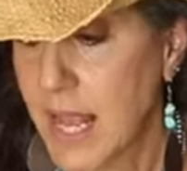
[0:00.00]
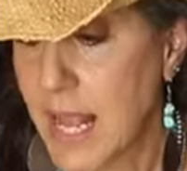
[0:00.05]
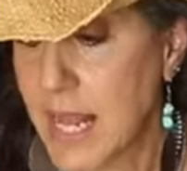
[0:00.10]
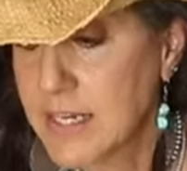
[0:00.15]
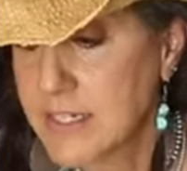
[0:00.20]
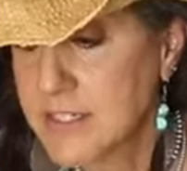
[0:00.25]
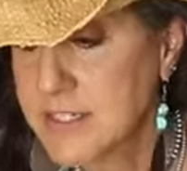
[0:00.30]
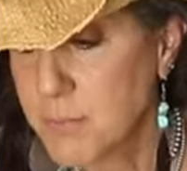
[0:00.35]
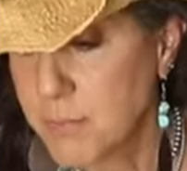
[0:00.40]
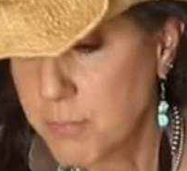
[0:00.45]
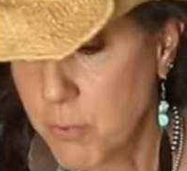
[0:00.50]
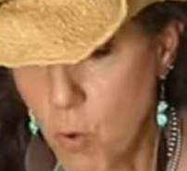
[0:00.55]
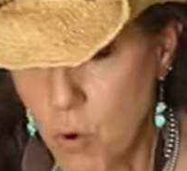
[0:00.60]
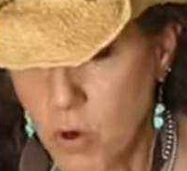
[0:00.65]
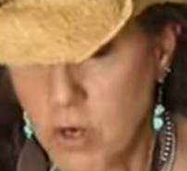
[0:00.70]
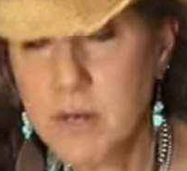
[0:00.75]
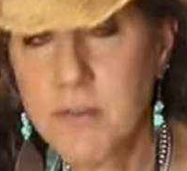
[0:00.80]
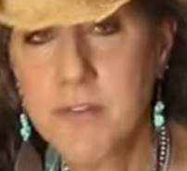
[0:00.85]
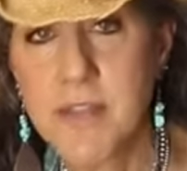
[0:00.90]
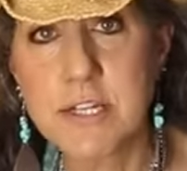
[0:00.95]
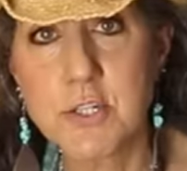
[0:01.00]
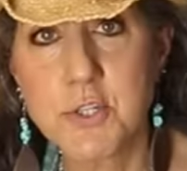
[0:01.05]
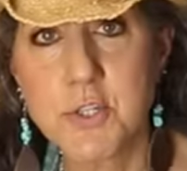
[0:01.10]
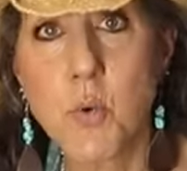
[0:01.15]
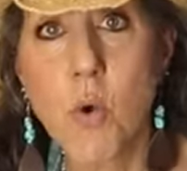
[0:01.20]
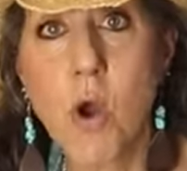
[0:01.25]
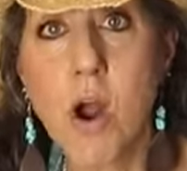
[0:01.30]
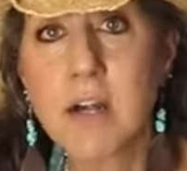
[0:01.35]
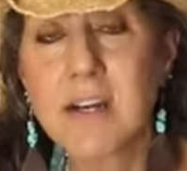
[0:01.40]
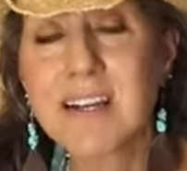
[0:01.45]
And it's important that
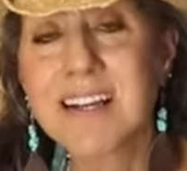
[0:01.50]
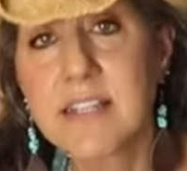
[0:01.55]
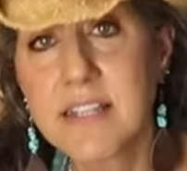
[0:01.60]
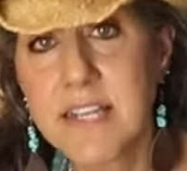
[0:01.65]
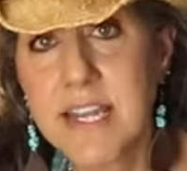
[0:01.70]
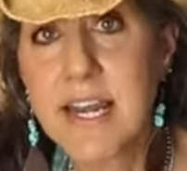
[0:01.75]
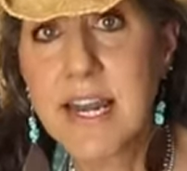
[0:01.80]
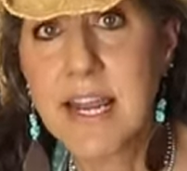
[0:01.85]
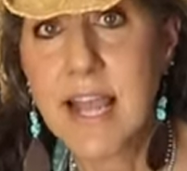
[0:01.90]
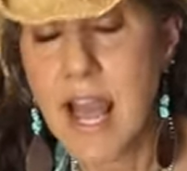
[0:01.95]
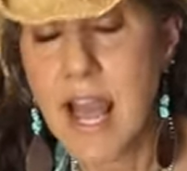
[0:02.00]
you are cleaning